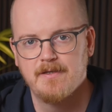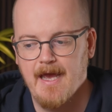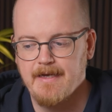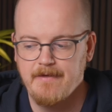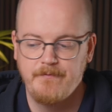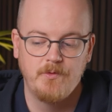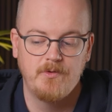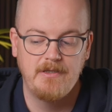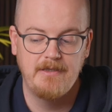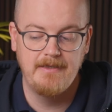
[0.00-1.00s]
And if you
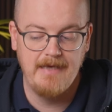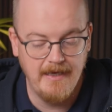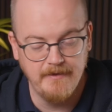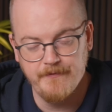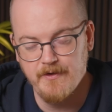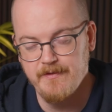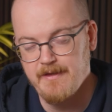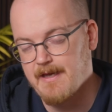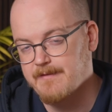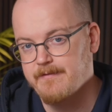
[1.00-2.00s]
can't find
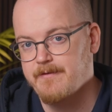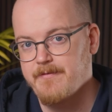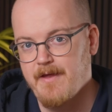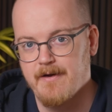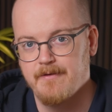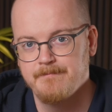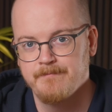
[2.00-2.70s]
the answer there,